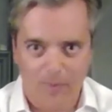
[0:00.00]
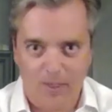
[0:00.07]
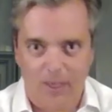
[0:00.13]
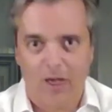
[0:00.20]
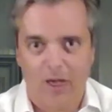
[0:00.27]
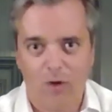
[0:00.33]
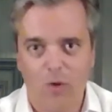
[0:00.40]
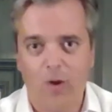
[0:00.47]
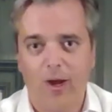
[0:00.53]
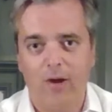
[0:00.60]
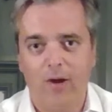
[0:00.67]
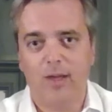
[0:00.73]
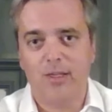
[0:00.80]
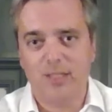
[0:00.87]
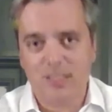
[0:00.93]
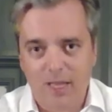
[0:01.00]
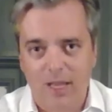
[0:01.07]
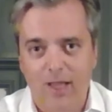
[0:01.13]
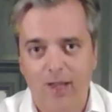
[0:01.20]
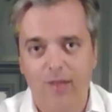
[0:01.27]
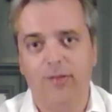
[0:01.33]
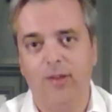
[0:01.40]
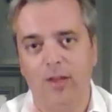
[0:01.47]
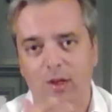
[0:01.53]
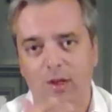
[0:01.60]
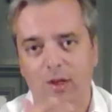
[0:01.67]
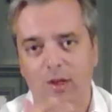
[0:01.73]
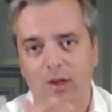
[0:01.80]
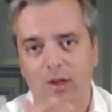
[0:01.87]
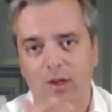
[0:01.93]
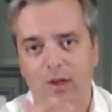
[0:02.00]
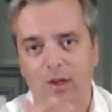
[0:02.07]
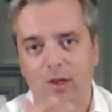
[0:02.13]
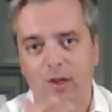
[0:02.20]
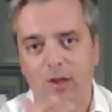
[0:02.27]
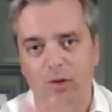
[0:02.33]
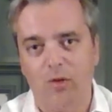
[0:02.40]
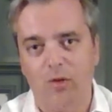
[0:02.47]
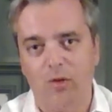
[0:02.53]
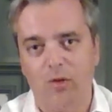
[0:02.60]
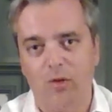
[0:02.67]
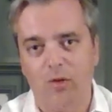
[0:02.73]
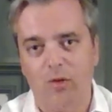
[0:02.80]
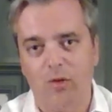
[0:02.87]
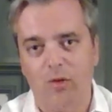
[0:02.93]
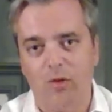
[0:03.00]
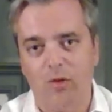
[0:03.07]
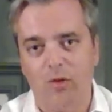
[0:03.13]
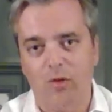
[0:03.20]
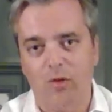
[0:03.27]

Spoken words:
acquiring stakes in growing alternatives firms